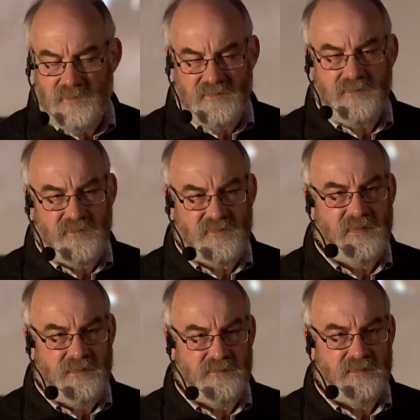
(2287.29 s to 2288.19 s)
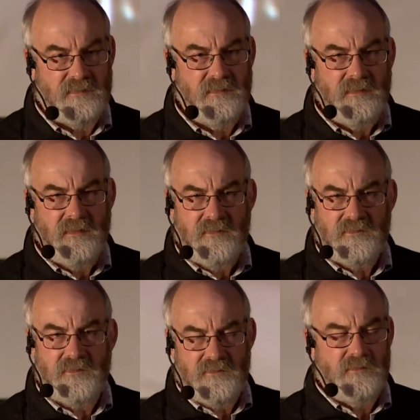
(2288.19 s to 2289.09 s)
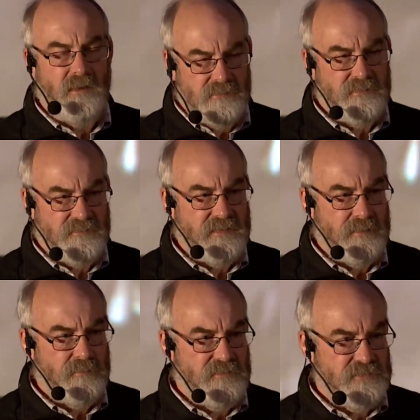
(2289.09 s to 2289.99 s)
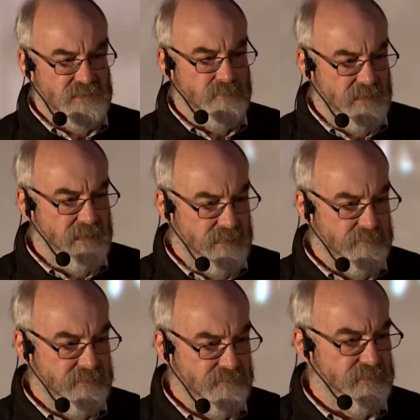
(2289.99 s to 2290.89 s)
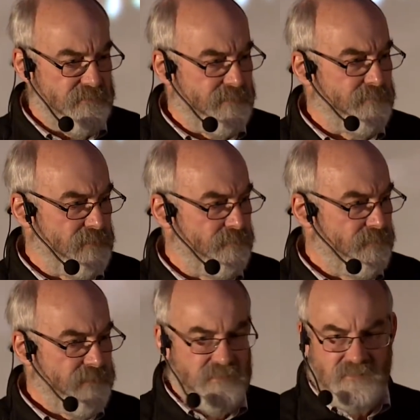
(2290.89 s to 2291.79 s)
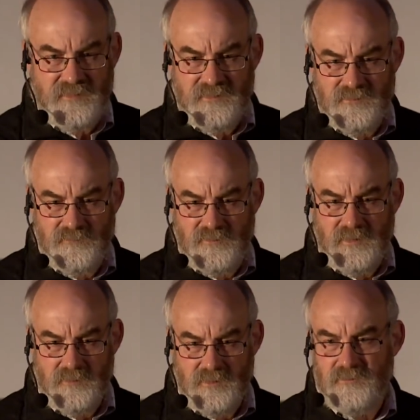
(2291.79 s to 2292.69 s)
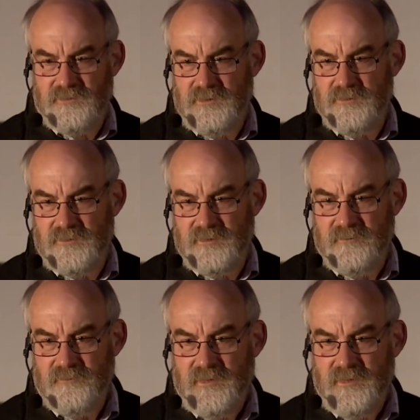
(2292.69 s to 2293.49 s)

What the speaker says: It's never static. So it's not the same as the German Heimat, for example. There's a sense of flow or continuity.